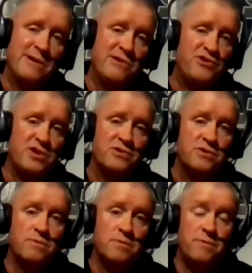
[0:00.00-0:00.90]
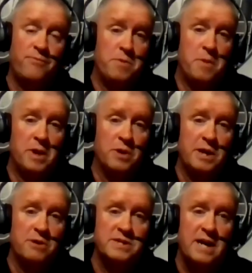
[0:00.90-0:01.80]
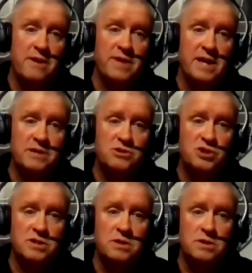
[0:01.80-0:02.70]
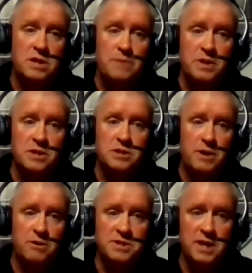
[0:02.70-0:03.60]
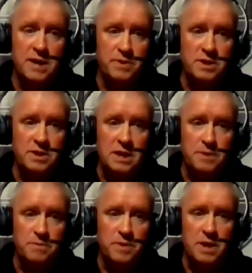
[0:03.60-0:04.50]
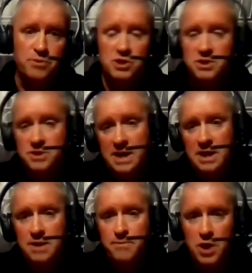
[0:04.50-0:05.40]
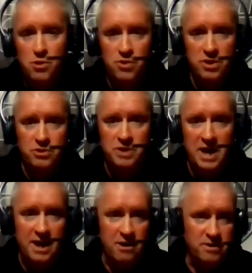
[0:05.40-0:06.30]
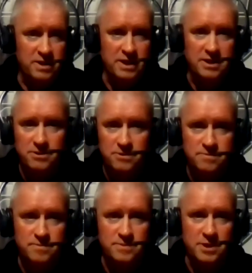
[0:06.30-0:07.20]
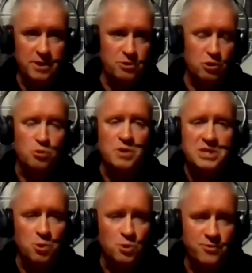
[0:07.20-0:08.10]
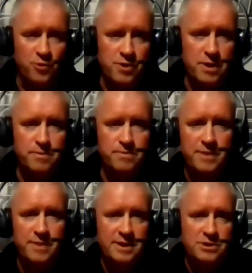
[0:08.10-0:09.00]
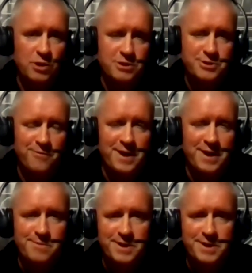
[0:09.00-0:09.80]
is just from the mental health side of things, just keeping spirits up and keeping people, just letting them know that you care and that you're a resource for them as well as their family.